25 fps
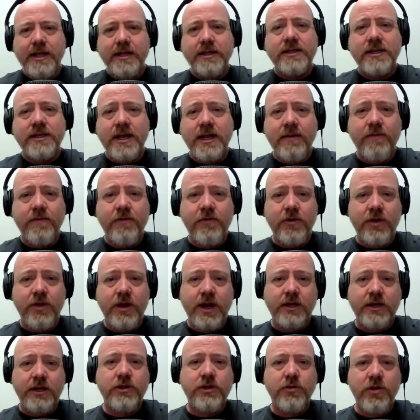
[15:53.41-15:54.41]
this team for the
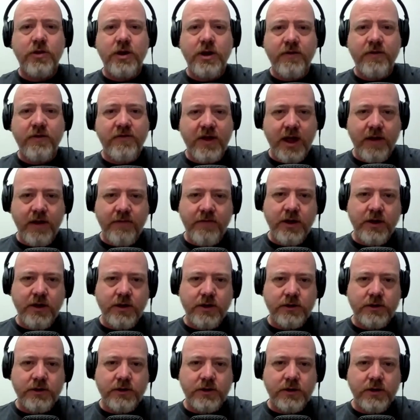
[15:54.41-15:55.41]
next three to five
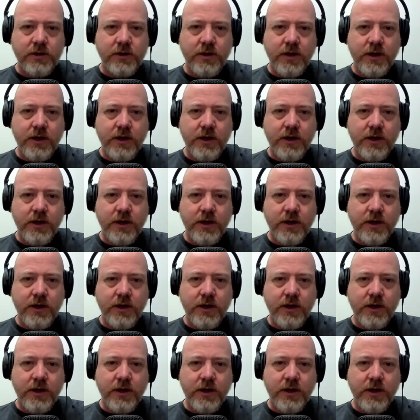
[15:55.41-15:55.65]
years.